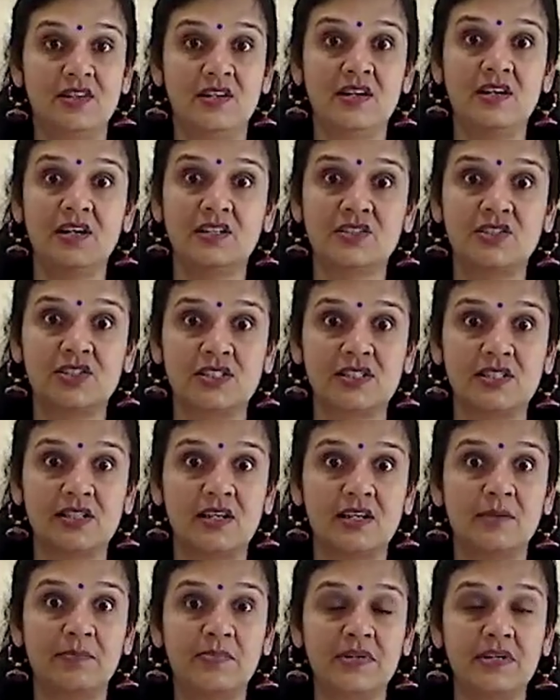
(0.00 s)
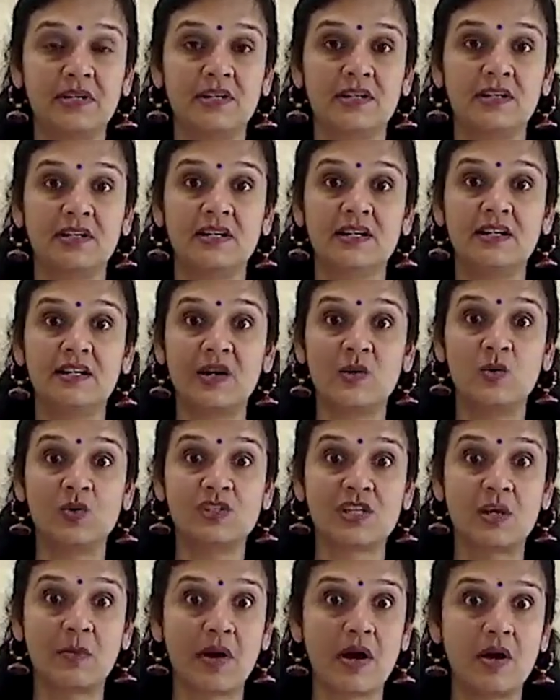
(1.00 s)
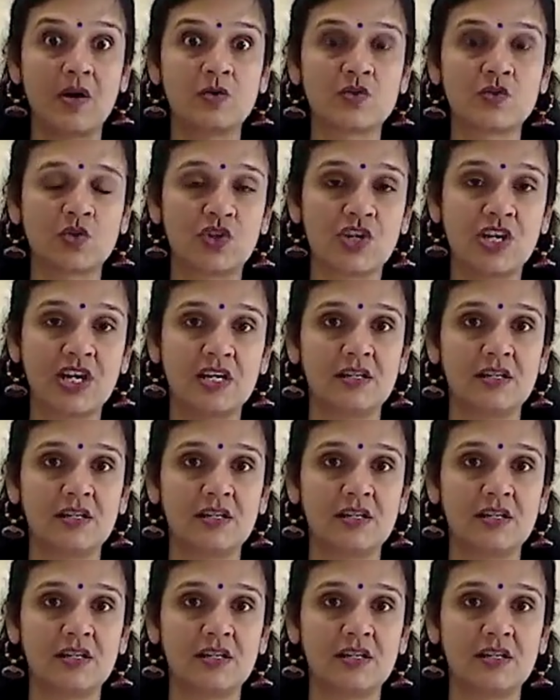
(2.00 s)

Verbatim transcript: The Rakshasa appeared and was about to